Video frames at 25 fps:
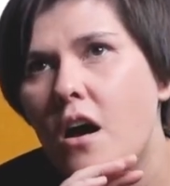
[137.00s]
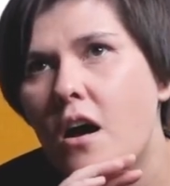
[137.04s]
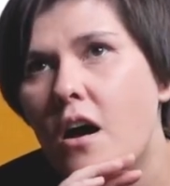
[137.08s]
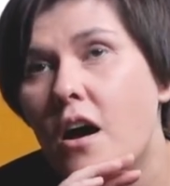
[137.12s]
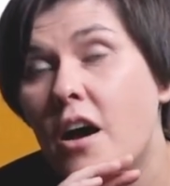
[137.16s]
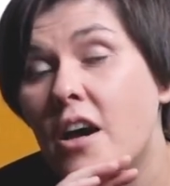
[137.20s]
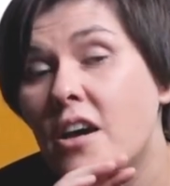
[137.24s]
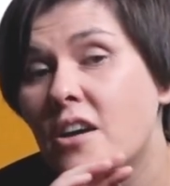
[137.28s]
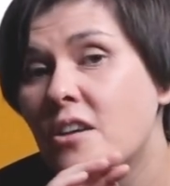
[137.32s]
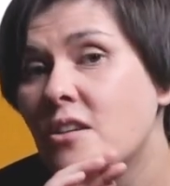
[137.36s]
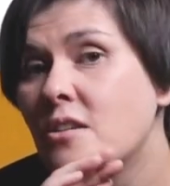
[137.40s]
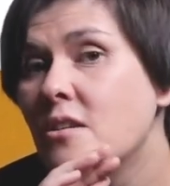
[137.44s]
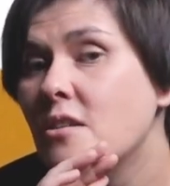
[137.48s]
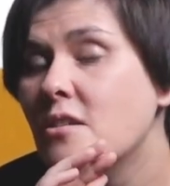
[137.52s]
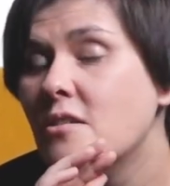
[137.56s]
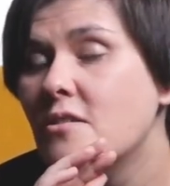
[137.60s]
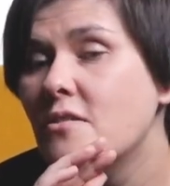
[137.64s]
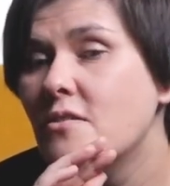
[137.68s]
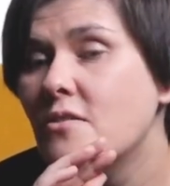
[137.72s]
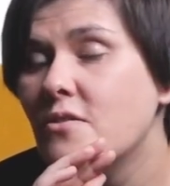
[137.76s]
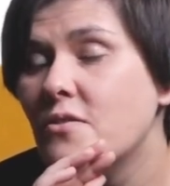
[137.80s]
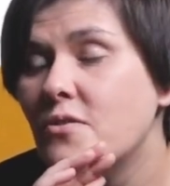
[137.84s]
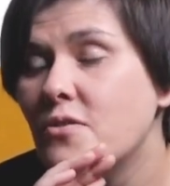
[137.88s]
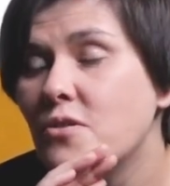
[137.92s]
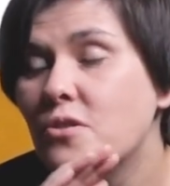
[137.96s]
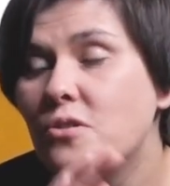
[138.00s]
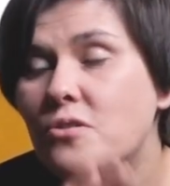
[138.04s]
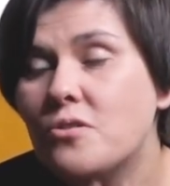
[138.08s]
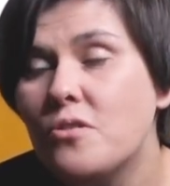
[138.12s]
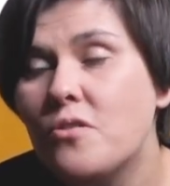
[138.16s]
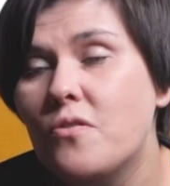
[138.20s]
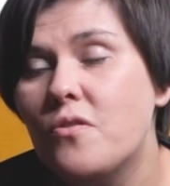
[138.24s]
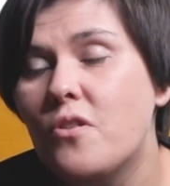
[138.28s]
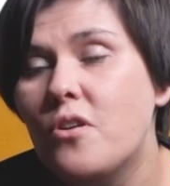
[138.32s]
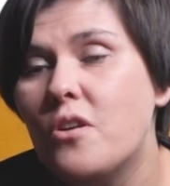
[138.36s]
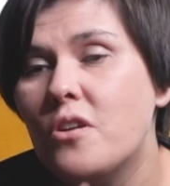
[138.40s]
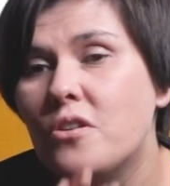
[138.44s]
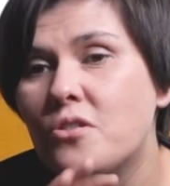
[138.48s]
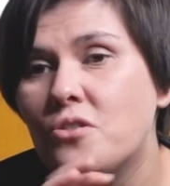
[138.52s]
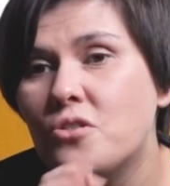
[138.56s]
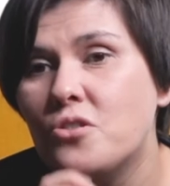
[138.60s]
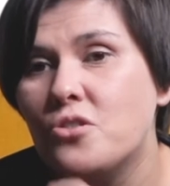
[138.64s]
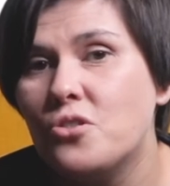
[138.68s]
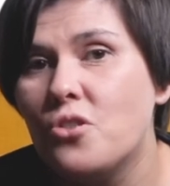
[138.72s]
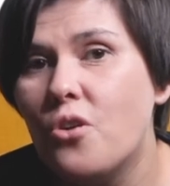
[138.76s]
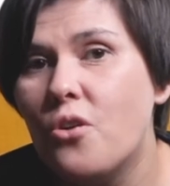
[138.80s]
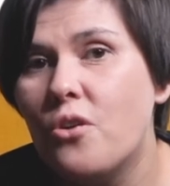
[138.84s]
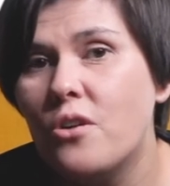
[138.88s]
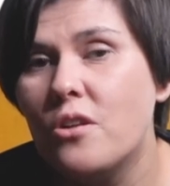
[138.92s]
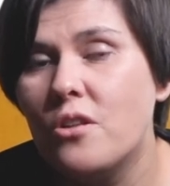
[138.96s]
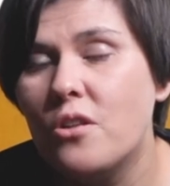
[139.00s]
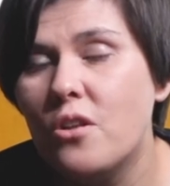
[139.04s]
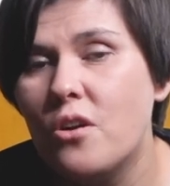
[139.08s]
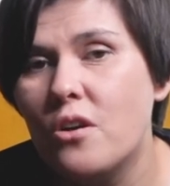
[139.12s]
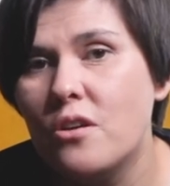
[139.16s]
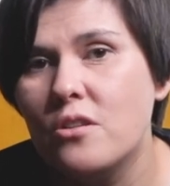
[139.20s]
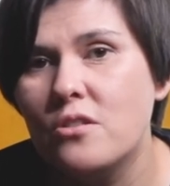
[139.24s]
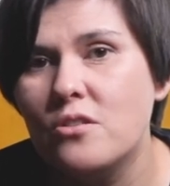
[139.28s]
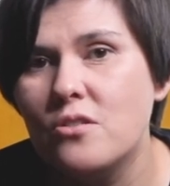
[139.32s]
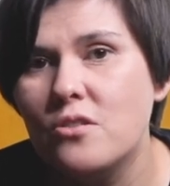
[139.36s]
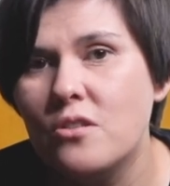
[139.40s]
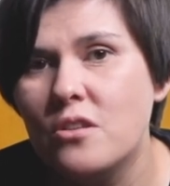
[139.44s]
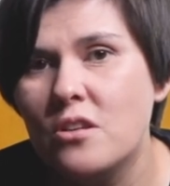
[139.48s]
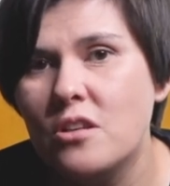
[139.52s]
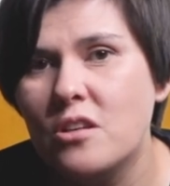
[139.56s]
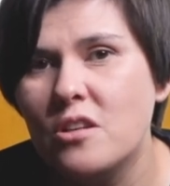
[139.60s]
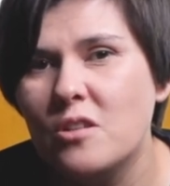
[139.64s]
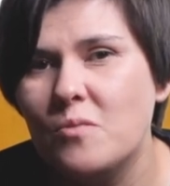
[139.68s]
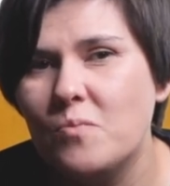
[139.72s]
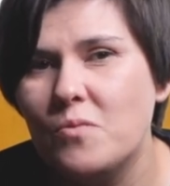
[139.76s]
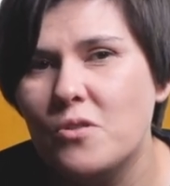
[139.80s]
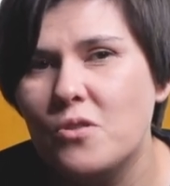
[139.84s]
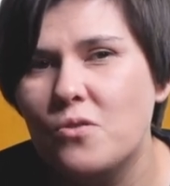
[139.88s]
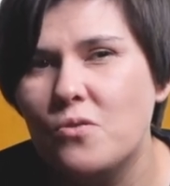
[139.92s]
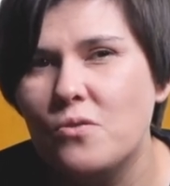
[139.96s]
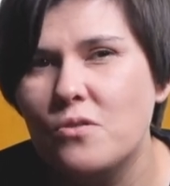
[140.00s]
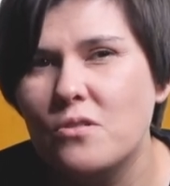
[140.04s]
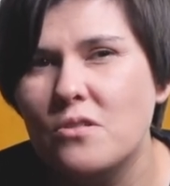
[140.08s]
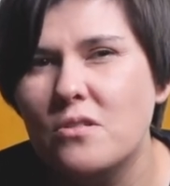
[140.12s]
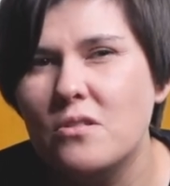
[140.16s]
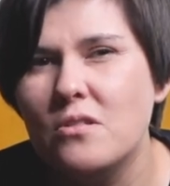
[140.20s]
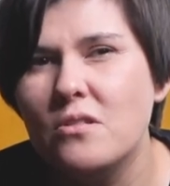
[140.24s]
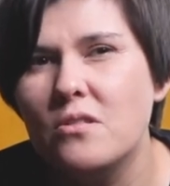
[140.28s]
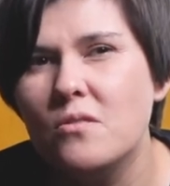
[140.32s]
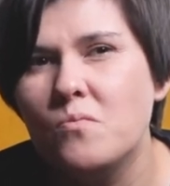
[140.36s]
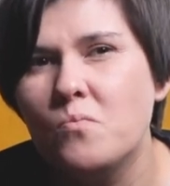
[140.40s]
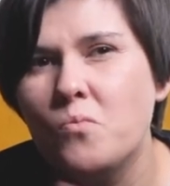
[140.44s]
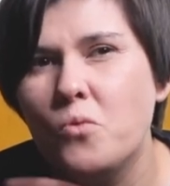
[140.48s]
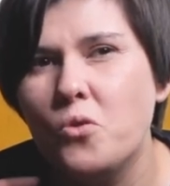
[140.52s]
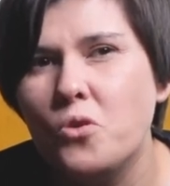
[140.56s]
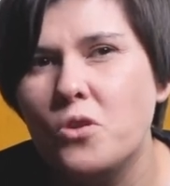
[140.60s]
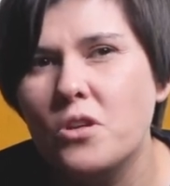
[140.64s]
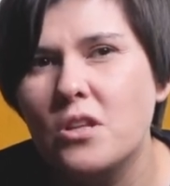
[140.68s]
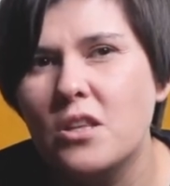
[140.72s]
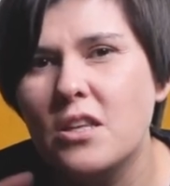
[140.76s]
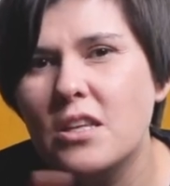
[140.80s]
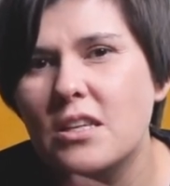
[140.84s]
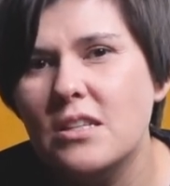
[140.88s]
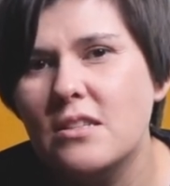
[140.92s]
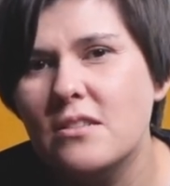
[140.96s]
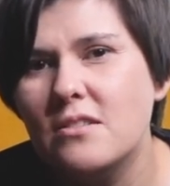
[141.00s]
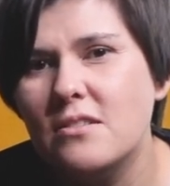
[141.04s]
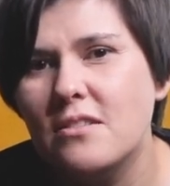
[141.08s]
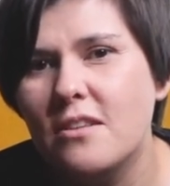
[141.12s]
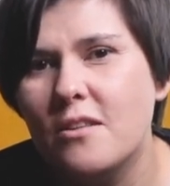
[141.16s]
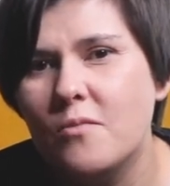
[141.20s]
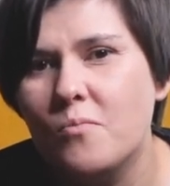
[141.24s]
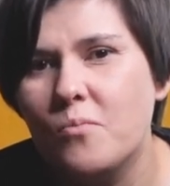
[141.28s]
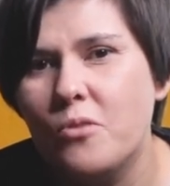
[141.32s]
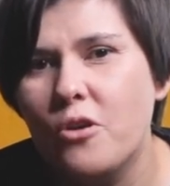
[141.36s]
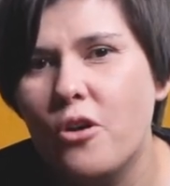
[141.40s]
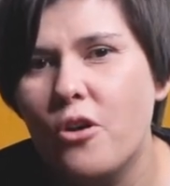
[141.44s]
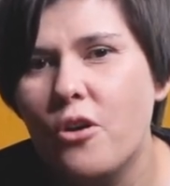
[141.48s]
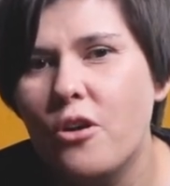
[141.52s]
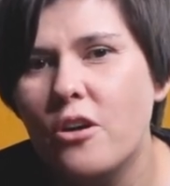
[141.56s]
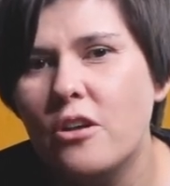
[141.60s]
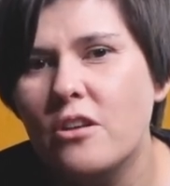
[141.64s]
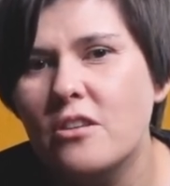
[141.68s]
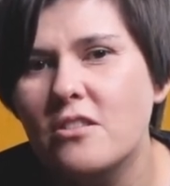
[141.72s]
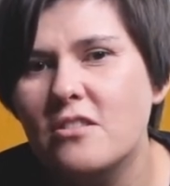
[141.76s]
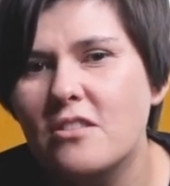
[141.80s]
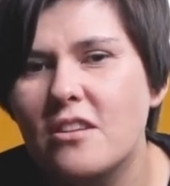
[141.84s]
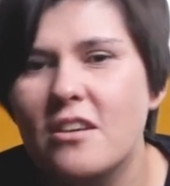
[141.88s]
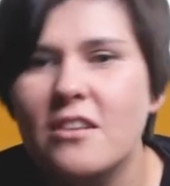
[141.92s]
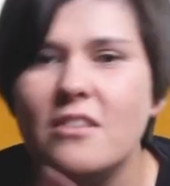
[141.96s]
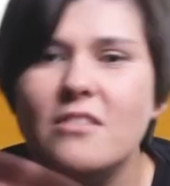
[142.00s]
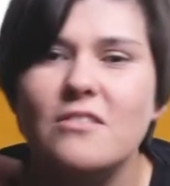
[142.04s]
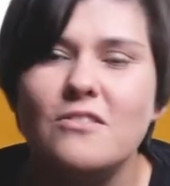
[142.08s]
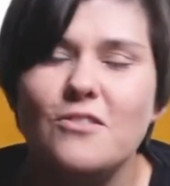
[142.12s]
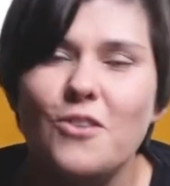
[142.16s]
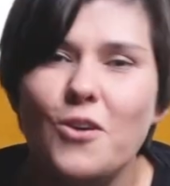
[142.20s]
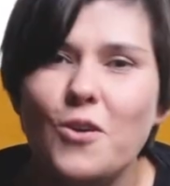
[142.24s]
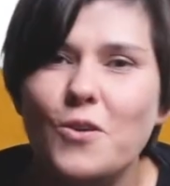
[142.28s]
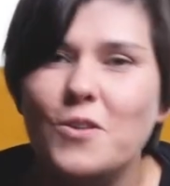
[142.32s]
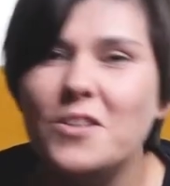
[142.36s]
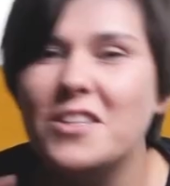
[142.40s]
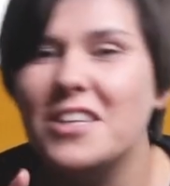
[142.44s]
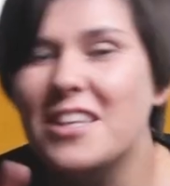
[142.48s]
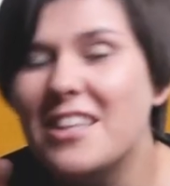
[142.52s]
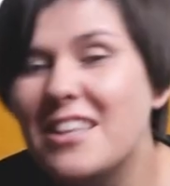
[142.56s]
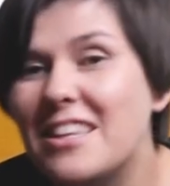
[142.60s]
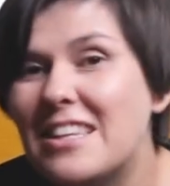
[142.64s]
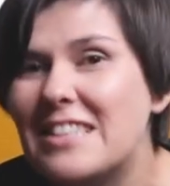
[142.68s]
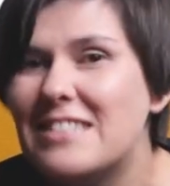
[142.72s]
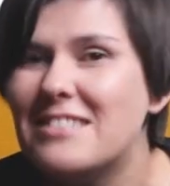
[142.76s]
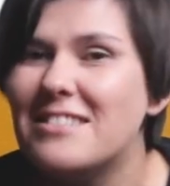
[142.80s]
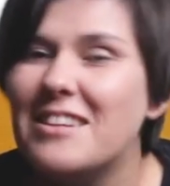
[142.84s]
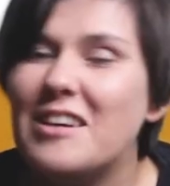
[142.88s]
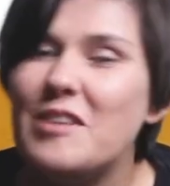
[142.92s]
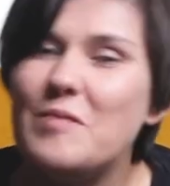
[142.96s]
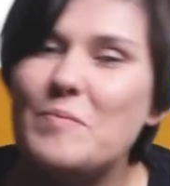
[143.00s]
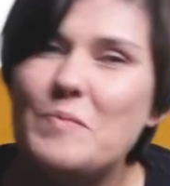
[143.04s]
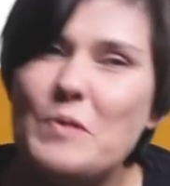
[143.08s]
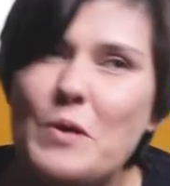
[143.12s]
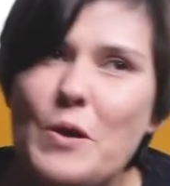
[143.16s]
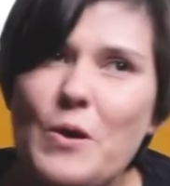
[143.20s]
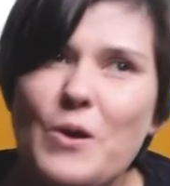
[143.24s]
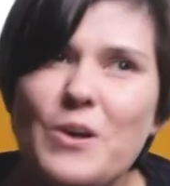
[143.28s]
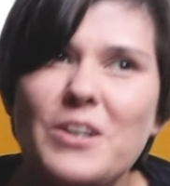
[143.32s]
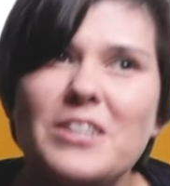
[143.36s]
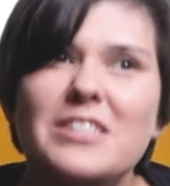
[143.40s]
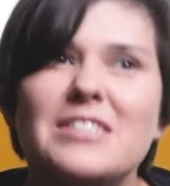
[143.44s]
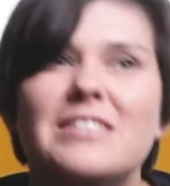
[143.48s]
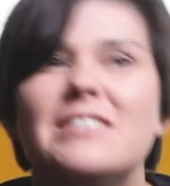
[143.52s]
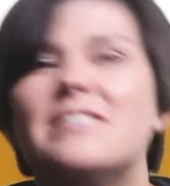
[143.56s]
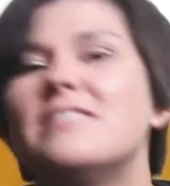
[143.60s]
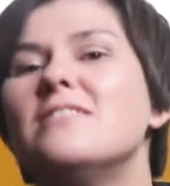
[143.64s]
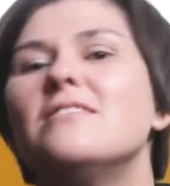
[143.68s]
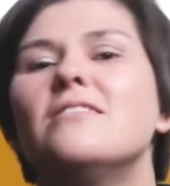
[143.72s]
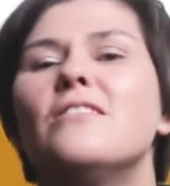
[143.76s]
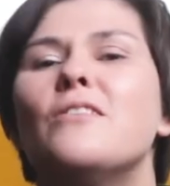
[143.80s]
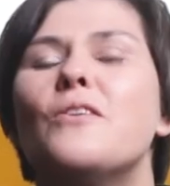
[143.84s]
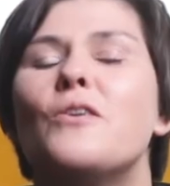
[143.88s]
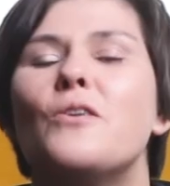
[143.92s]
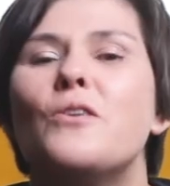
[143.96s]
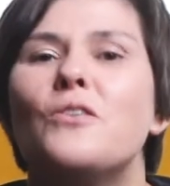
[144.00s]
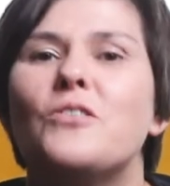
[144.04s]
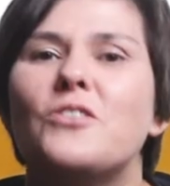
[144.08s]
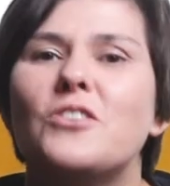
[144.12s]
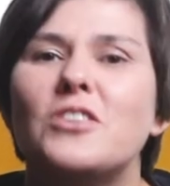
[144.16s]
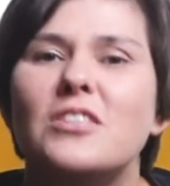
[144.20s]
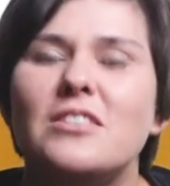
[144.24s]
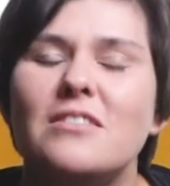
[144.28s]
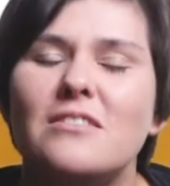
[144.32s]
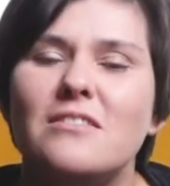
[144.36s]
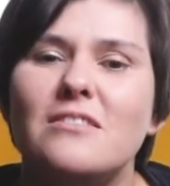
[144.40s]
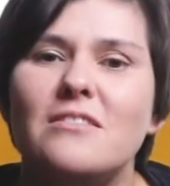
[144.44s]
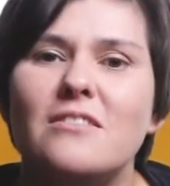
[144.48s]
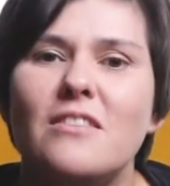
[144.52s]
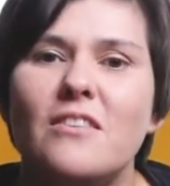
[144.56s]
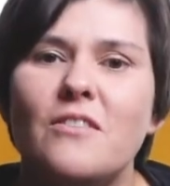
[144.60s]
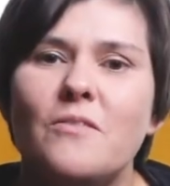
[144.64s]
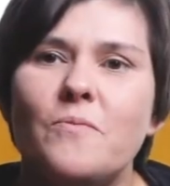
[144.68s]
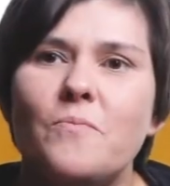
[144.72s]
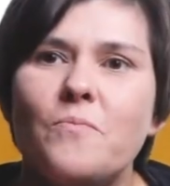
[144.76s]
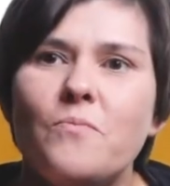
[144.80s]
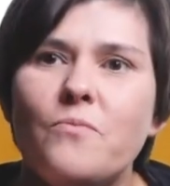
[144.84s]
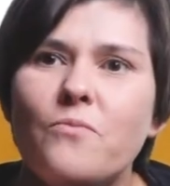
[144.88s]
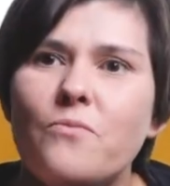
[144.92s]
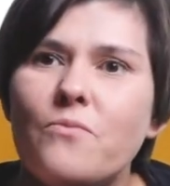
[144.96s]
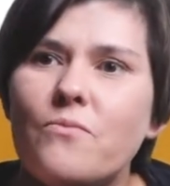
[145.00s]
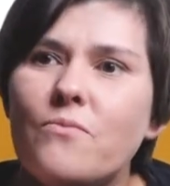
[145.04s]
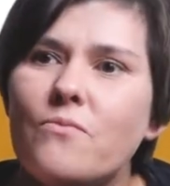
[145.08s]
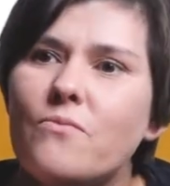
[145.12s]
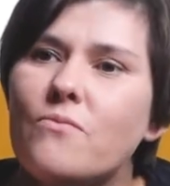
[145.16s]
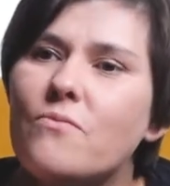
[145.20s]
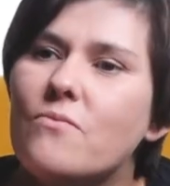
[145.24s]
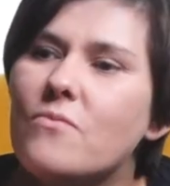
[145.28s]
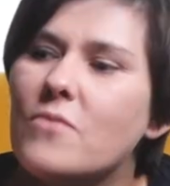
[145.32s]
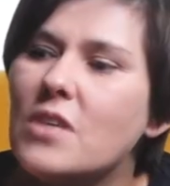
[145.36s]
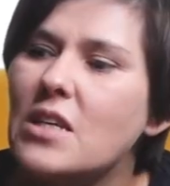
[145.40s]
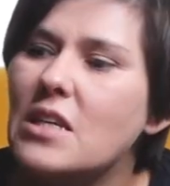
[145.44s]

I first of all enjoy lot in it because it's more knits than purls and it's only knits and purls so it's um,